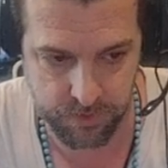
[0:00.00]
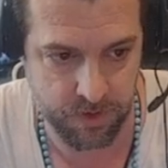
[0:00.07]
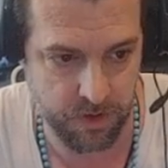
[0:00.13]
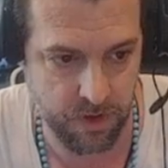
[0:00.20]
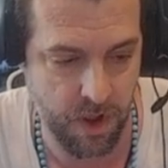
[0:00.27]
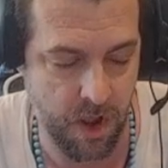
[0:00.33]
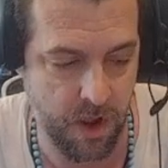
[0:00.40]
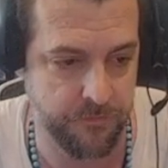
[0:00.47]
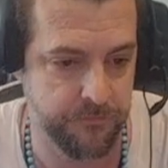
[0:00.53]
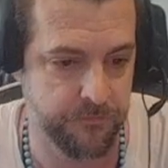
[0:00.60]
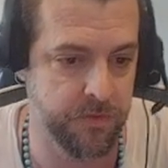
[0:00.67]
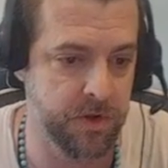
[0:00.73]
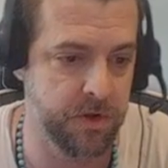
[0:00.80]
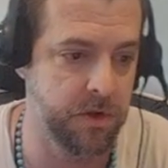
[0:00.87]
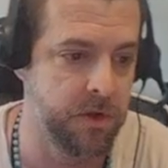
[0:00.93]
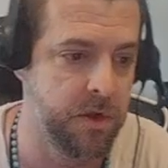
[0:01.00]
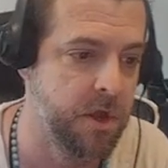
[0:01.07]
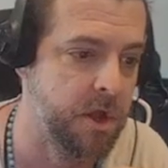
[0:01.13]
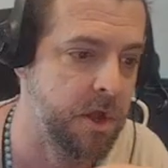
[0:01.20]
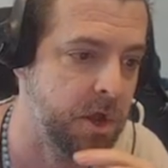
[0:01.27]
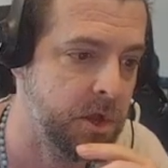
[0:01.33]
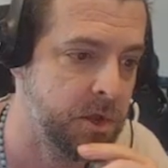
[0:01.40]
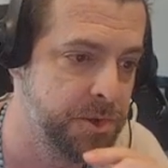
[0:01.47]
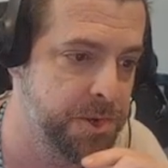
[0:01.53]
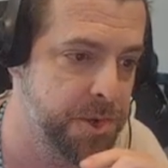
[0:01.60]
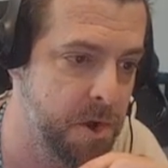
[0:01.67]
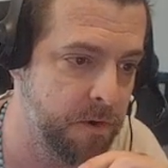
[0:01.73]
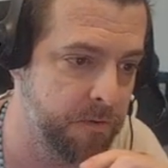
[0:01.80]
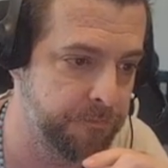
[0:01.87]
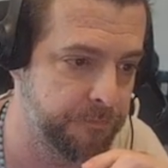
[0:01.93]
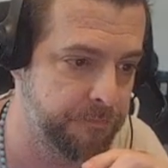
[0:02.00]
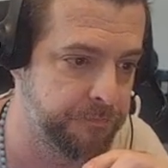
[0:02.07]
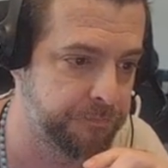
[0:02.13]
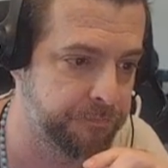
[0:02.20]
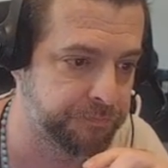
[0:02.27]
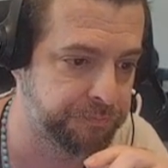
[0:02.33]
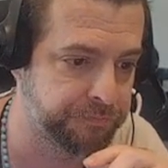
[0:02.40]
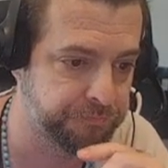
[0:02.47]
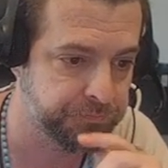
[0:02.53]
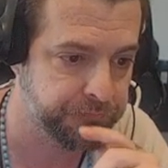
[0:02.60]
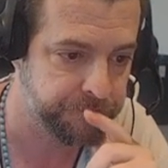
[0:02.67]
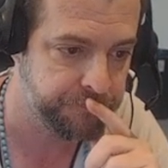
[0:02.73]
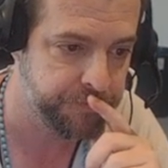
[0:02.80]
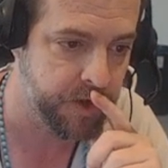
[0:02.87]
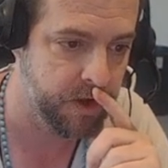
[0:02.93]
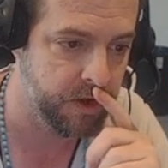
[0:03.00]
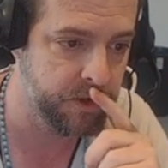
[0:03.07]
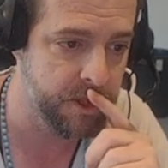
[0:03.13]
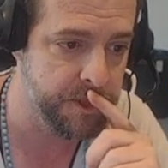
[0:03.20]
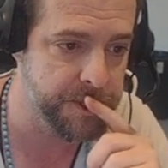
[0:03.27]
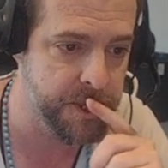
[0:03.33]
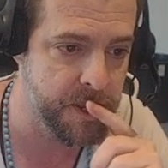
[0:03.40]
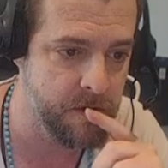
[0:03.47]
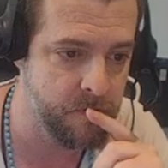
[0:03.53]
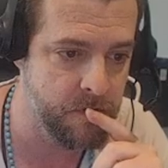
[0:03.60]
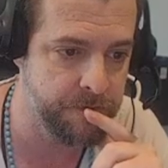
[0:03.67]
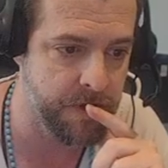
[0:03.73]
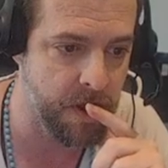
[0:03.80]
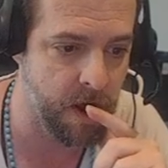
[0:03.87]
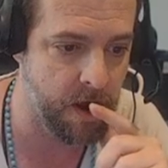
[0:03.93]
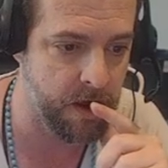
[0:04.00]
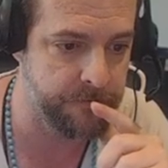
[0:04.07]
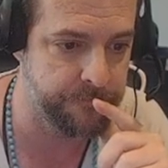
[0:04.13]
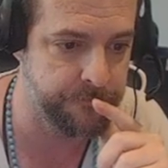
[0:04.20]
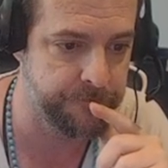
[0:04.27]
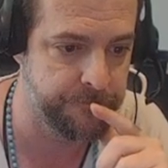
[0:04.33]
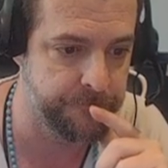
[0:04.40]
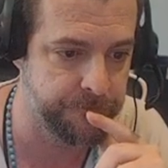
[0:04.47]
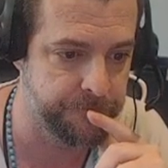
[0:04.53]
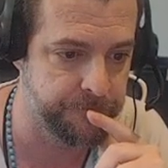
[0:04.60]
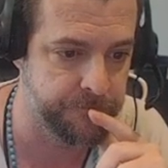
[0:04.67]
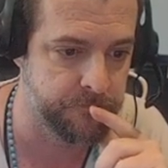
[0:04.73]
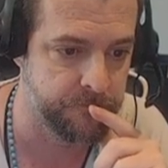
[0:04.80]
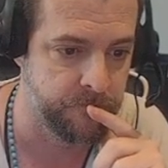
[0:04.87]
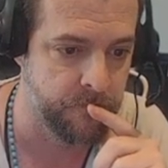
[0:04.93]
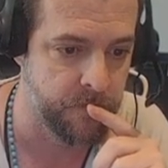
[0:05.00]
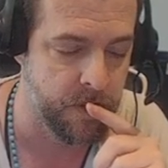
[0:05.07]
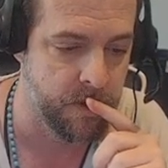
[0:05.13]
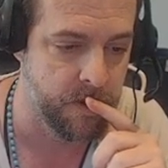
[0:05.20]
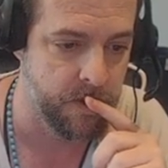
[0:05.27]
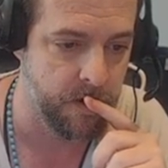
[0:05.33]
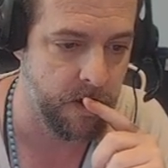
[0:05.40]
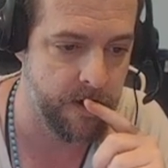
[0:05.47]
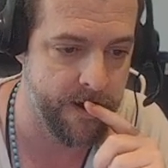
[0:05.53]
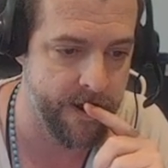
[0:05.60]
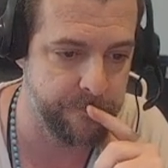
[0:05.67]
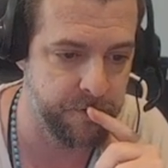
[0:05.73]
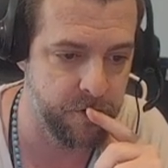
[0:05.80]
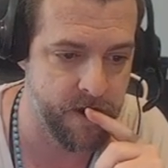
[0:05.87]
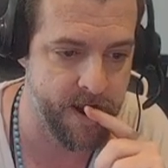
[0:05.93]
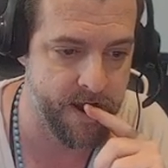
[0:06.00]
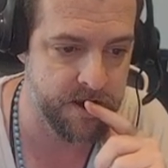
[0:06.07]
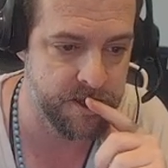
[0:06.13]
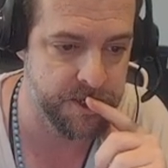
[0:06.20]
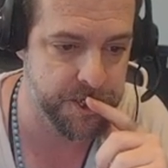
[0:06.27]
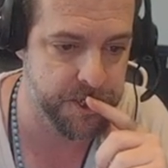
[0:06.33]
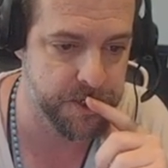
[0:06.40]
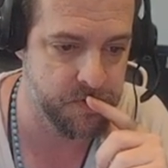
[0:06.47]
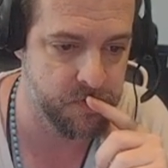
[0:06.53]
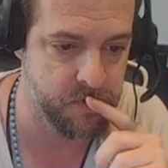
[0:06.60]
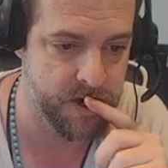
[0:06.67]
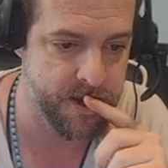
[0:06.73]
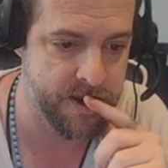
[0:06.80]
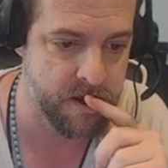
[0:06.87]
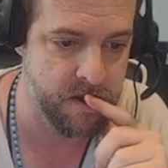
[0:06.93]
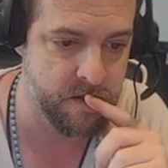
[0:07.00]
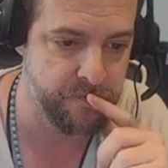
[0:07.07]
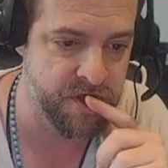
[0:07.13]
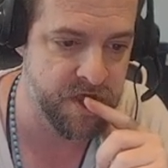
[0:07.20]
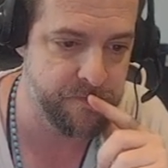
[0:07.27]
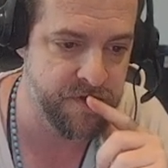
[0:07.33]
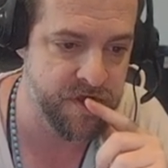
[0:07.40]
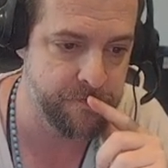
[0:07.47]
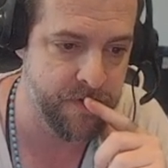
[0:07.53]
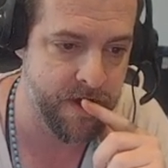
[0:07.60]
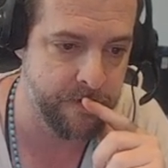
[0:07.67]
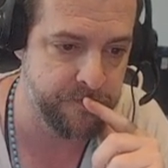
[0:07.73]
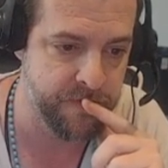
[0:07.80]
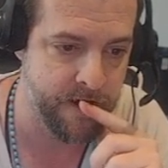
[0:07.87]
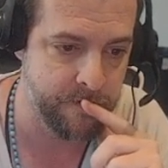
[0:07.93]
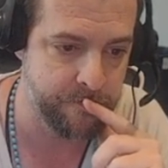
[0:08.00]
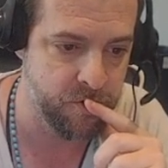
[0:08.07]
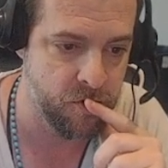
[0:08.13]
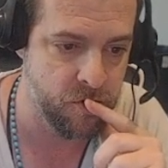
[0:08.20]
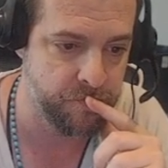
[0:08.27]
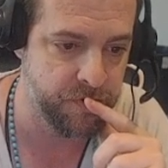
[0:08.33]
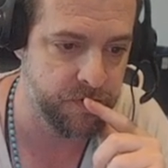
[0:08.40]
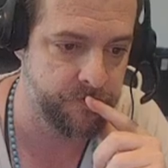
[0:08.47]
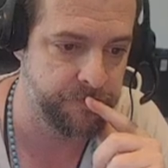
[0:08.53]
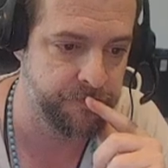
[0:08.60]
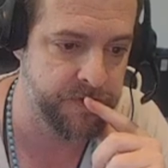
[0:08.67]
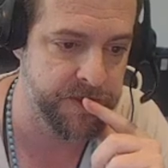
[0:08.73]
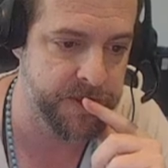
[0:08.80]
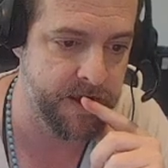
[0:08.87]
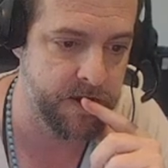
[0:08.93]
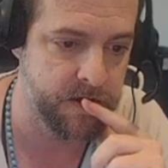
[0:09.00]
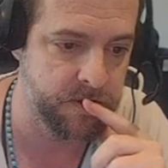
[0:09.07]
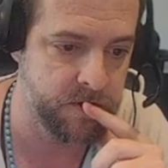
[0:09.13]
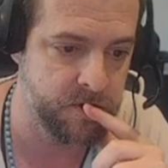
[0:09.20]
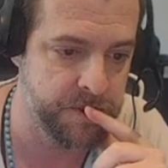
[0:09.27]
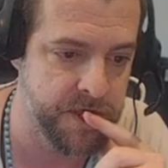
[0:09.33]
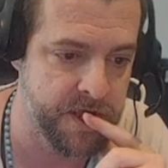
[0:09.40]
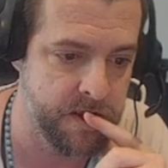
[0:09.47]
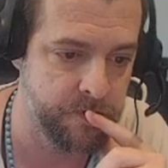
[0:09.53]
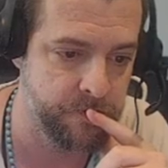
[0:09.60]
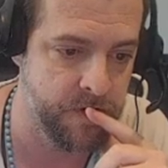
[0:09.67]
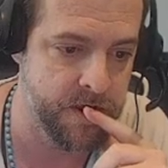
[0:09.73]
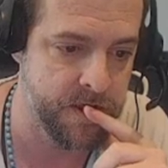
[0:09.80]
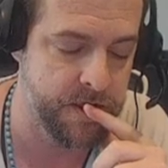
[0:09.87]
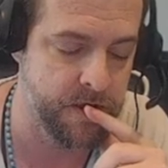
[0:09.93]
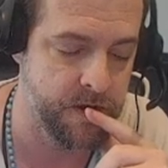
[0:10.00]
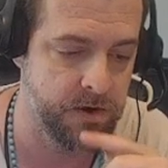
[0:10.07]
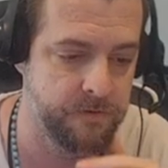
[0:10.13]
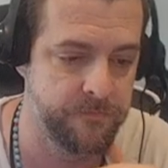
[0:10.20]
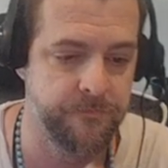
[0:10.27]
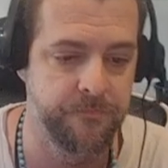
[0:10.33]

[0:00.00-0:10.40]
Okay. So, let's say we've got our apparatus, right? Beep, beep, bop, bop, boop. And it's got our little thing right here.